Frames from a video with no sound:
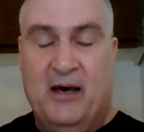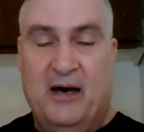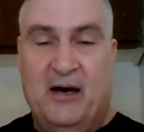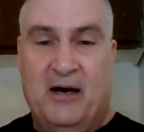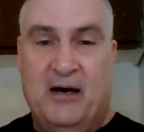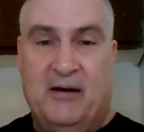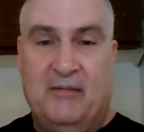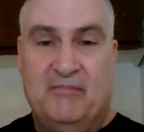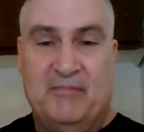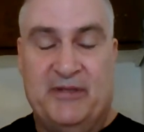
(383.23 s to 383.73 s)

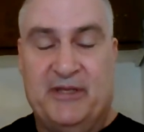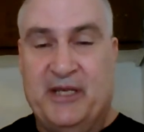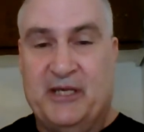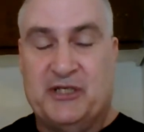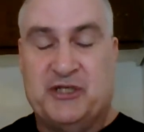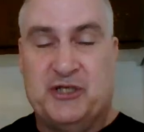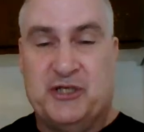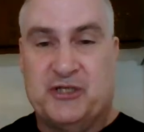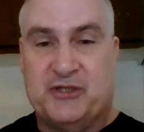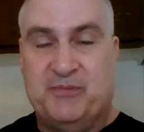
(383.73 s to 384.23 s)
But
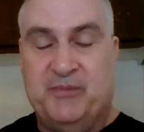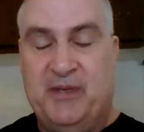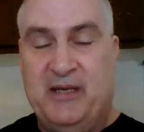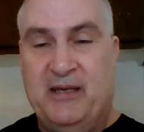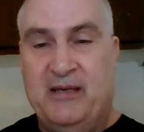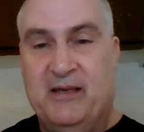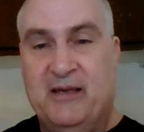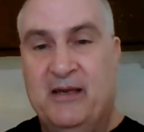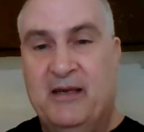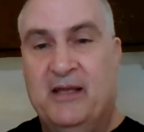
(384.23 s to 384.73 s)
that's just
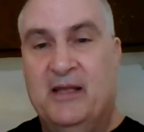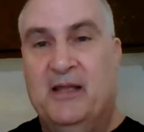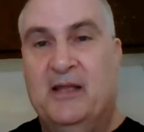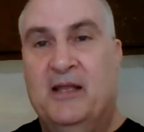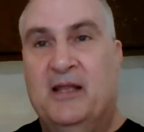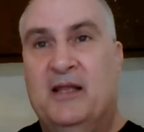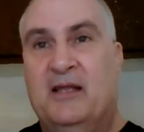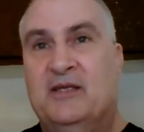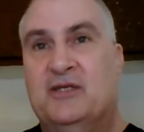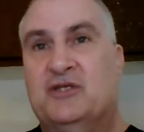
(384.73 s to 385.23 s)
me.
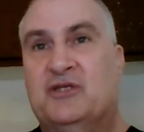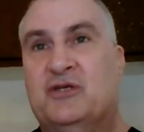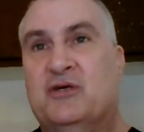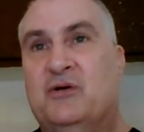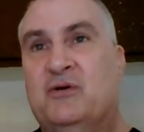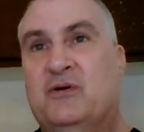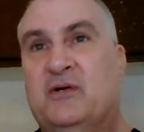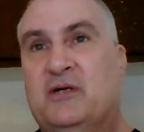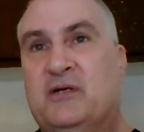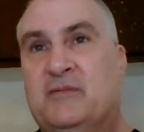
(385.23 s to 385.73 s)

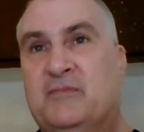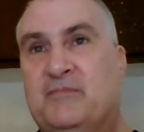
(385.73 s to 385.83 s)
So